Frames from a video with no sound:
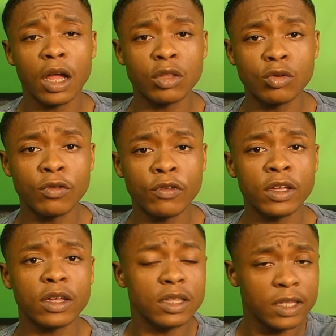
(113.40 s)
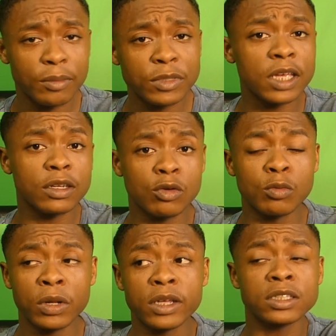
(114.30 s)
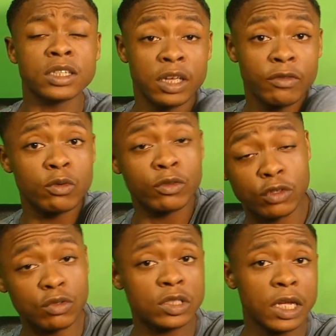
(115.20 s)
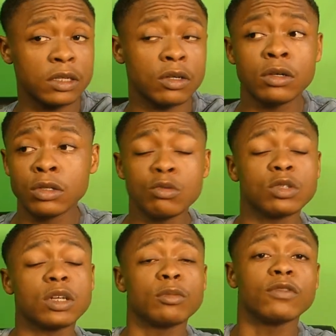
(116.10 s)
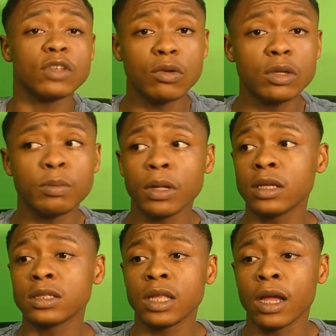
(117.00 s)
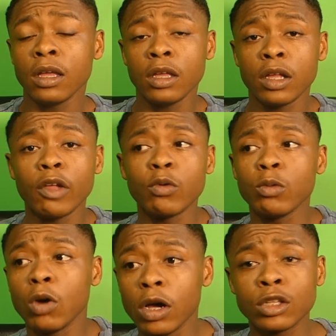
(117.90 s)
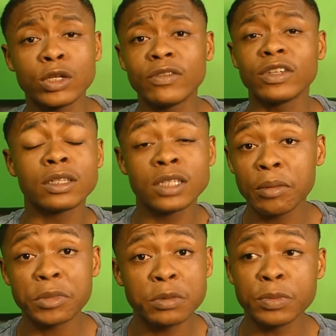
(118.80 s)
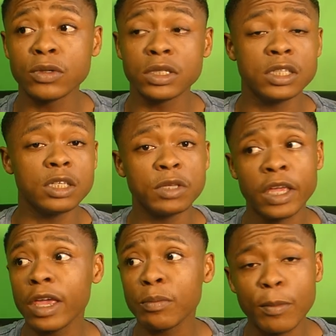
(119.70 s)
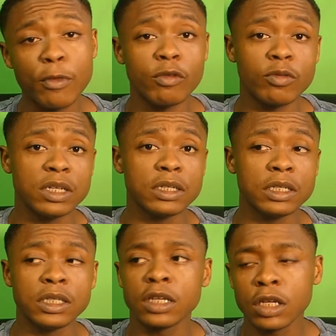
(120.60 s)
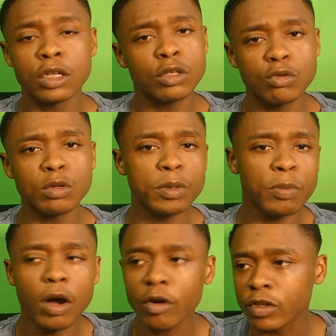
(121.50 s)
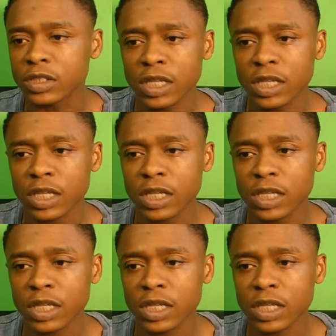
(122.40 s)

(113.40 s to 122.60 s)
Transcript: I do think them technical players together with you, Sagna, you were some of the only players that, if we were to even attempt to build a team capable of winning the league, you would be part of it.